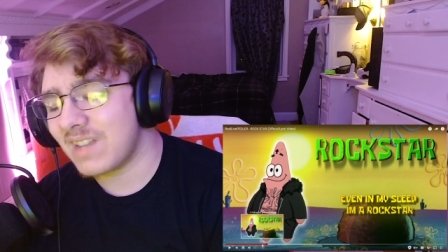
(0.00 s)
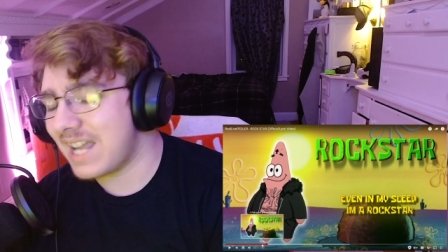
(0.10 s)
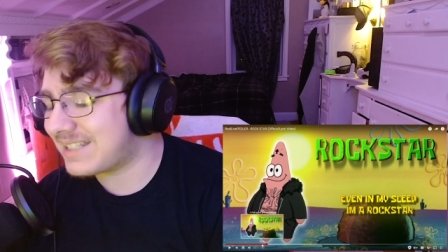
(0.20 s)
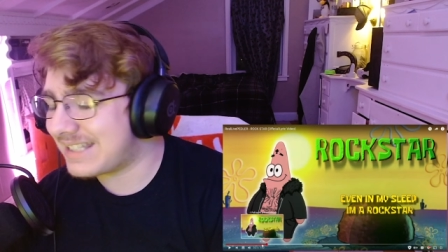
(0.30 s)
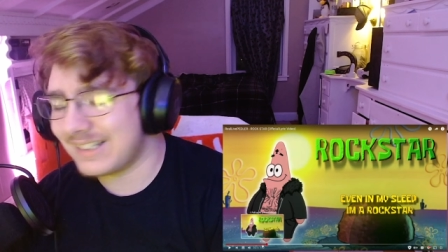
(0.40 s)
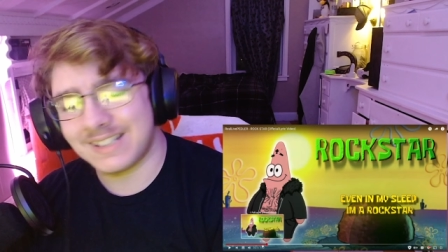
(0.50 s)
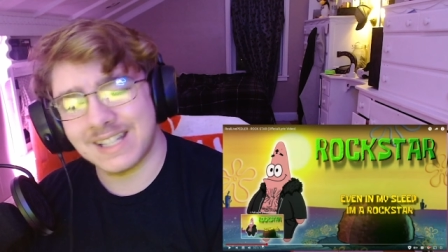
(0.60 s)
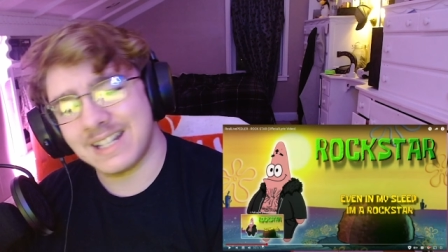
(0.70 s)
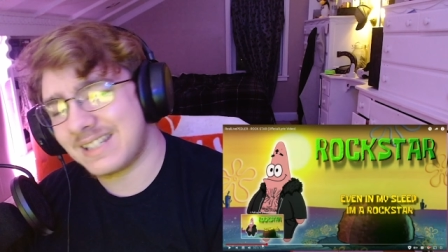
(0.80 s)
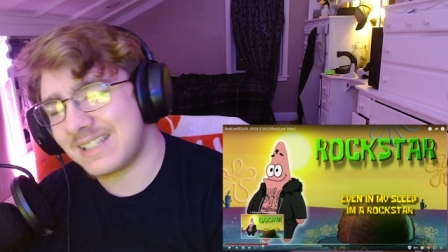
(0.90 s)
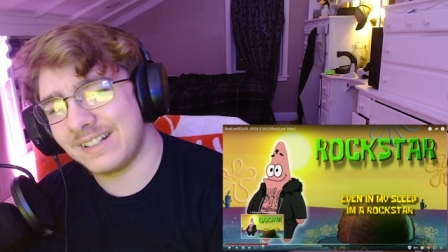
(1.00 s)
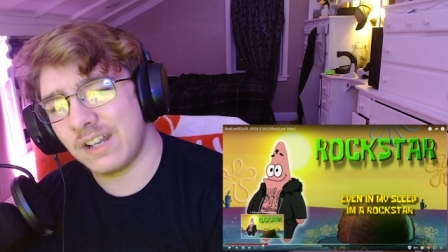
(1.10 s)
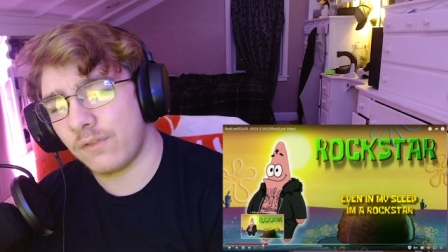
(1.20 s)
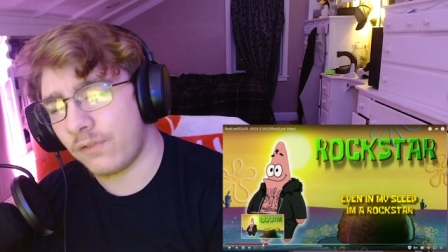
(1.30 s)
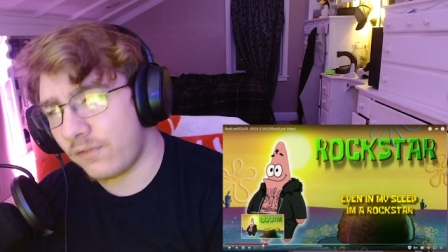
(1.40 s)
It still does. It still
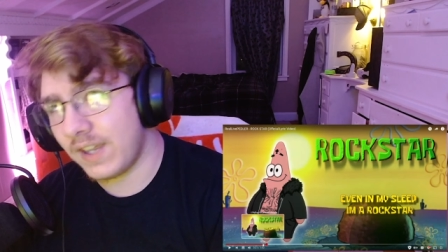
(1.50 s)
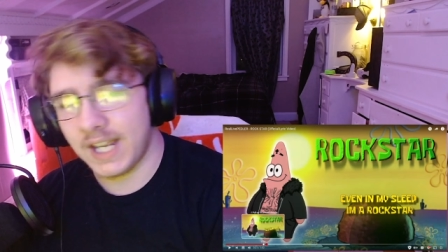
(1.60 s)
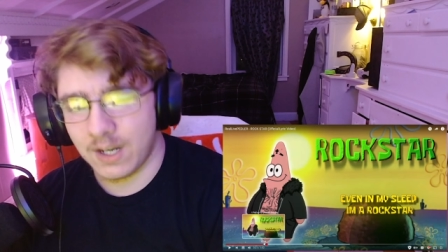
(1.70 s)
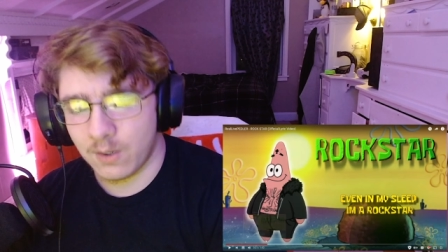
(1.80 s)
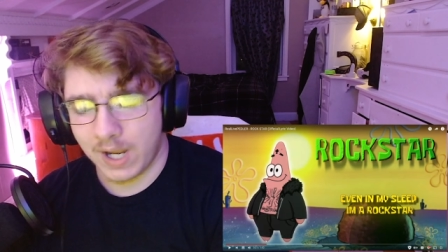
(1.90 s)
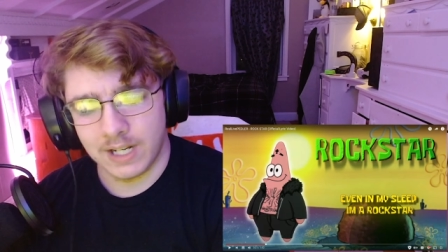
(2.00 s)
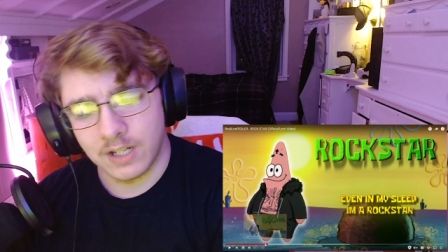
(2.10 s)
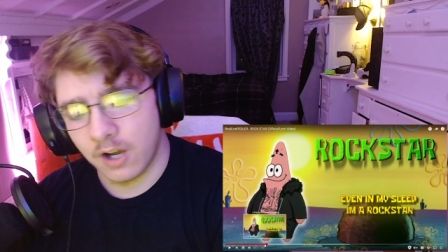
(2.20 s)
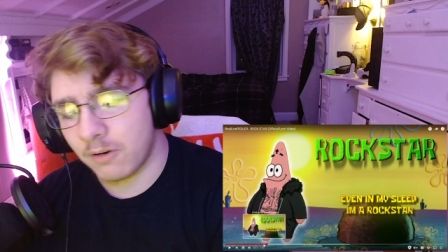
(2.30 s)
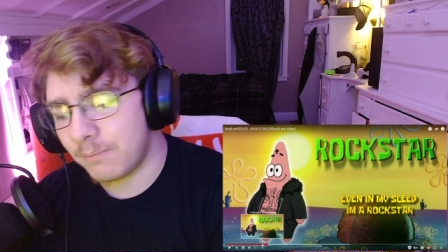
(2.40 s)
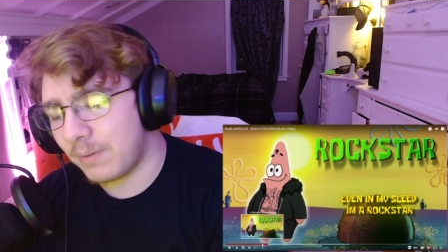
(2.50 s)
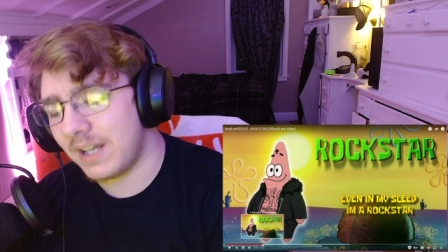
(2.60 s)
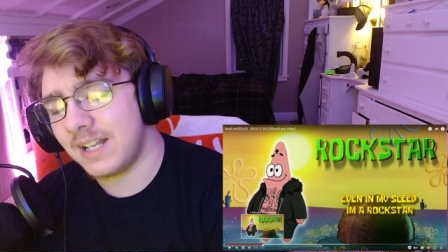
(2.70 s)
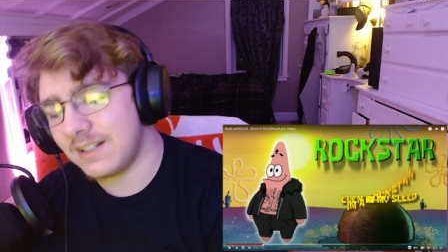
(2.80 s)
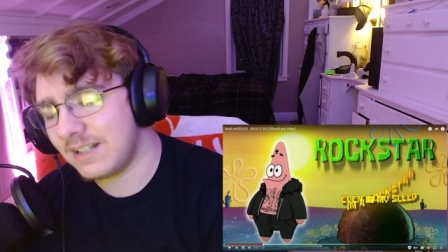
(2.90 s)
didn't fit in a way, you know.
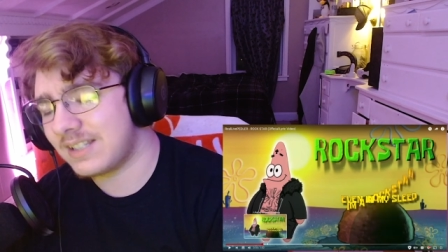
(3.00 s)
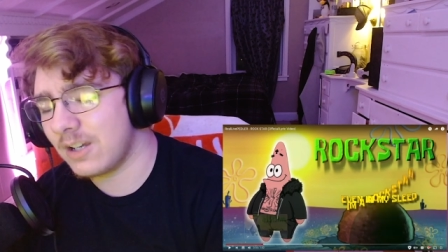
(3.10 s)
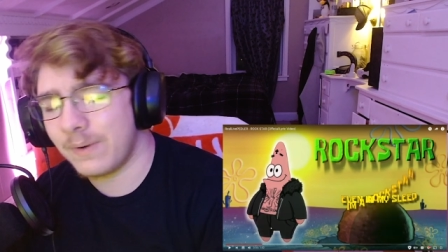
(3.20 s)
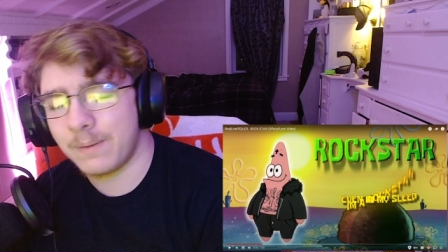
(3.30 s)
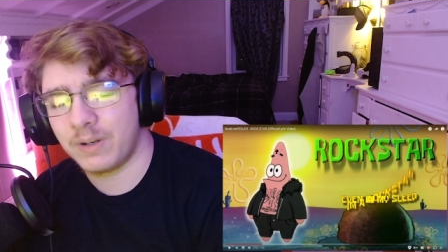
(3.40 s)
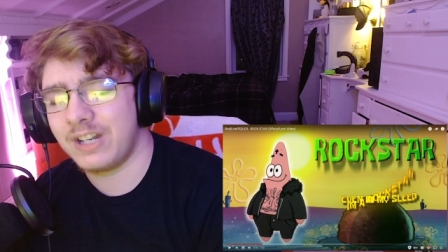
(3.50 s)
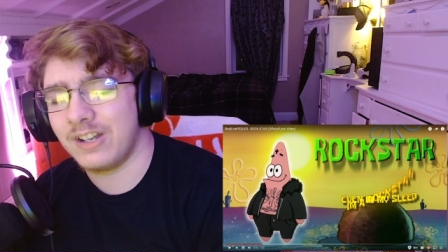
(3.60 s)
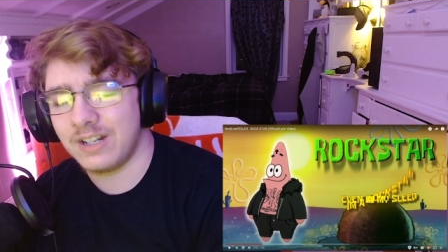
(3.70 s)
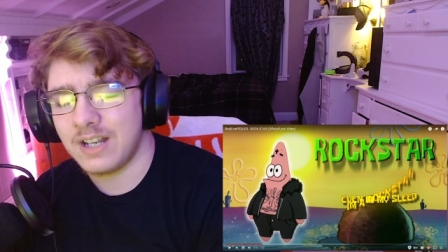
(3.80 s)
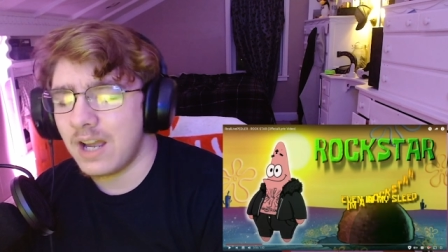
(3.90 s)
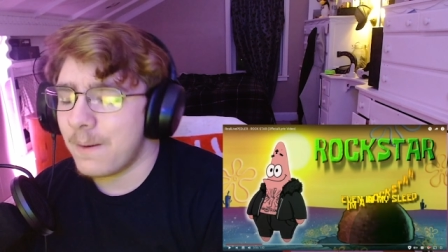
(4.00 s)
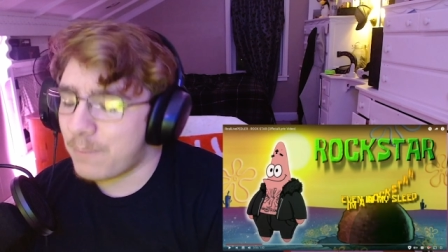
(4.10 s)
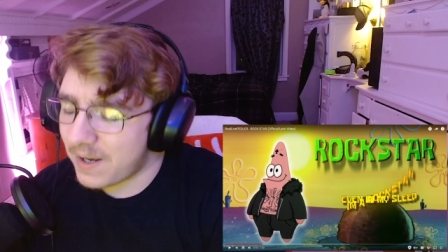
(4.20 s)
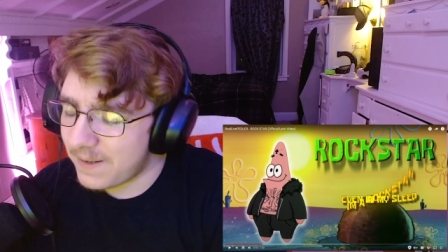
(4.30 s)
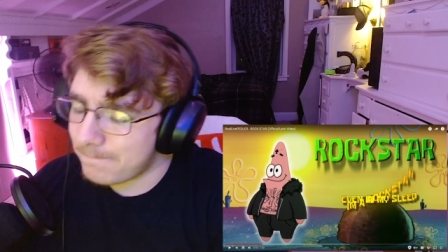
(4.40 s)
But it, it still went pretty good.
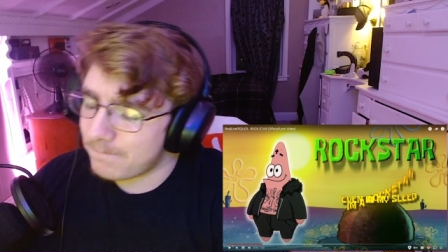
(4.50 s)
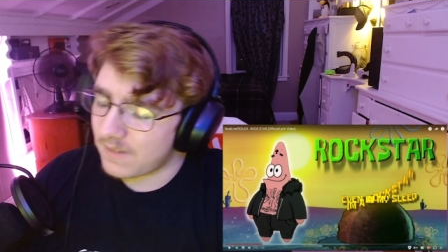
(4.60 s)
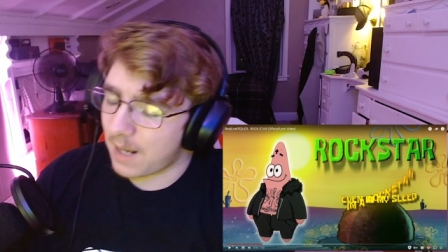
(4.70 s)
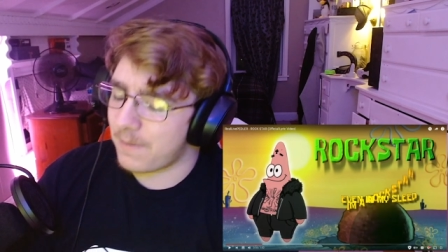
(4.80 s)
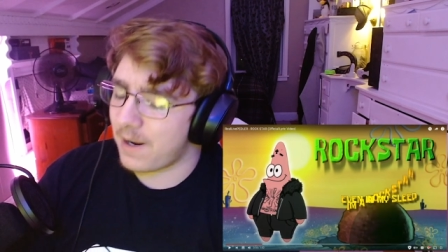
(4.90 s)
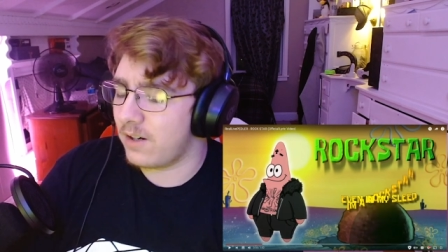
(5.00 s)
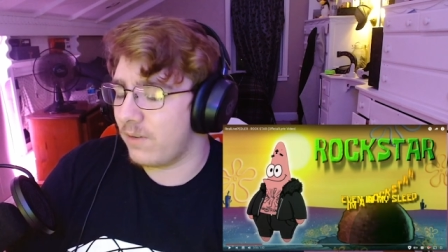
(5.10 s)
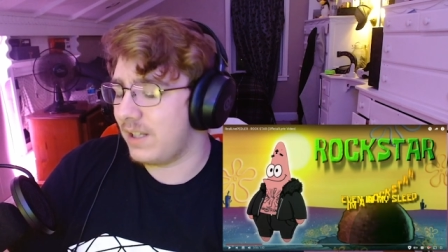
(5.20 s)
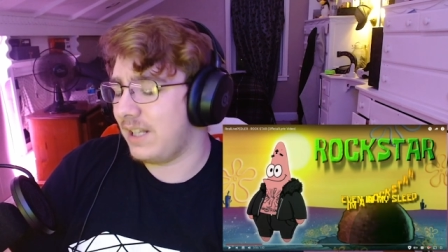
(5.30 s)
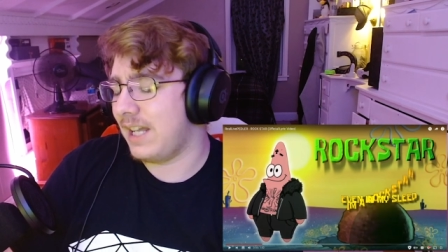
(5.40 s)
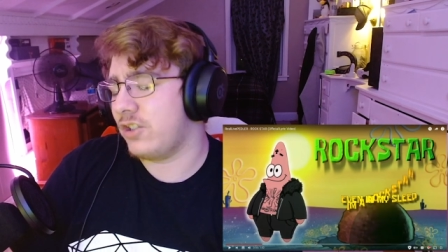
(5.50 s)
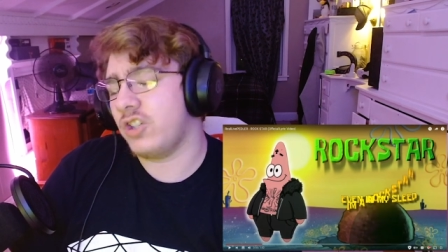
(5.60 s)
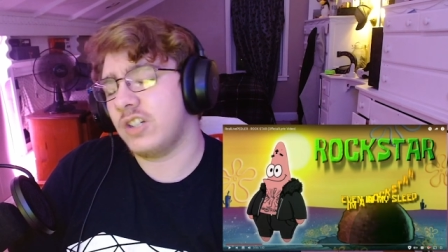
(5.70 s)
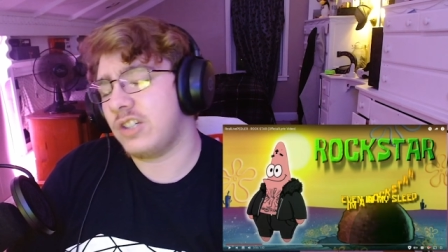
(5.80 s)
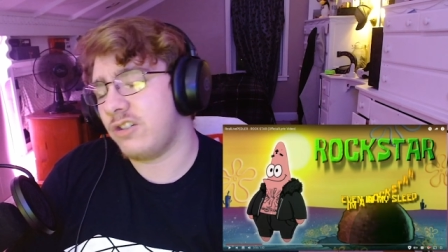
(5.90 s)
But I'm not gonna really like
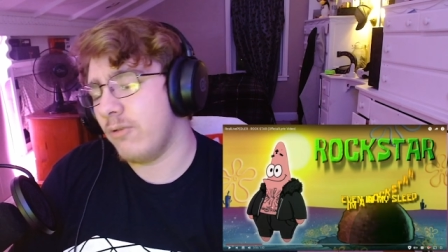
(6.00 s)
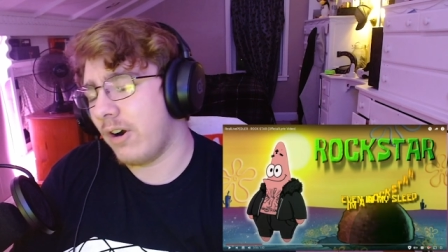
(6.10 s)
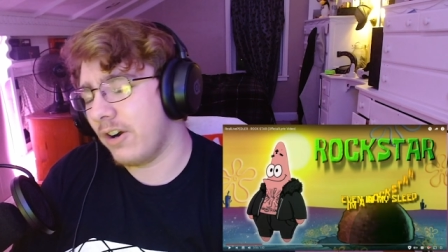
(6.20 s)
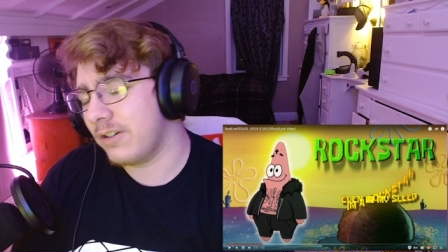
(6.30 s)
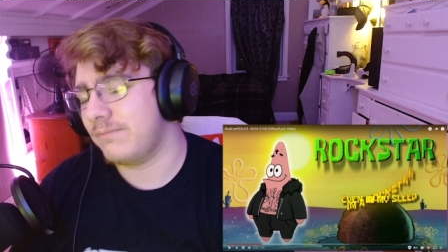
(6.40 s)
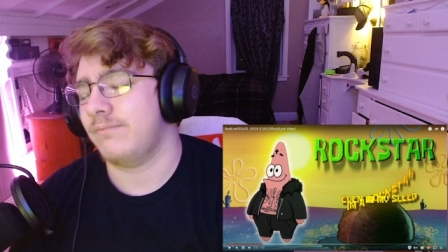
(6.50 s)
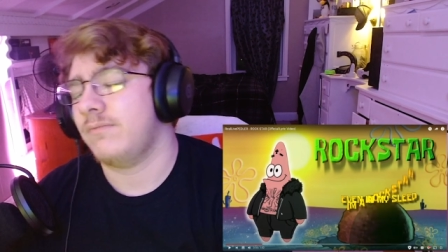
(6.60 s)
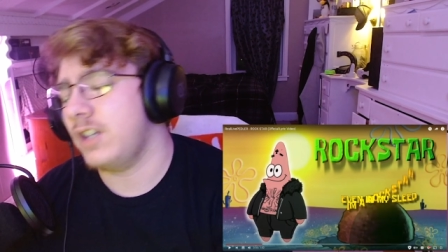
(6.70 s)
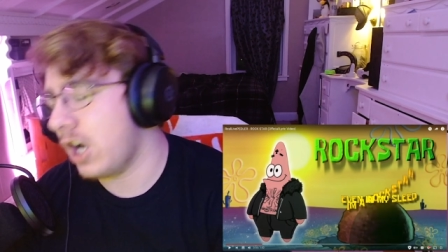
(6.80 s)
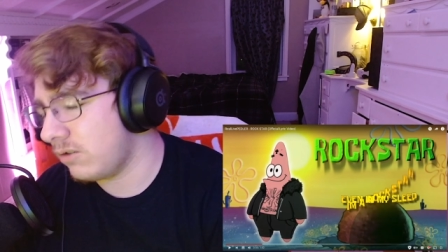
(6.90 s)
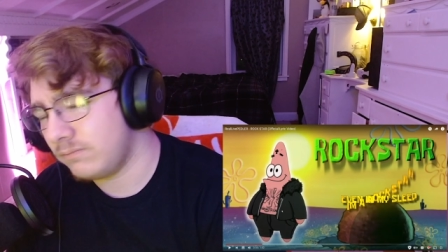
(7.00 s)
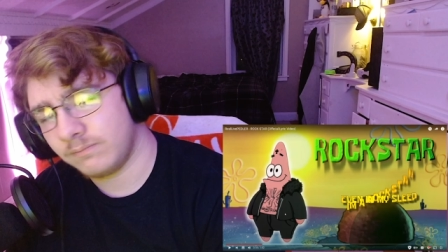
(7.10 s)
judge it too hard, you know.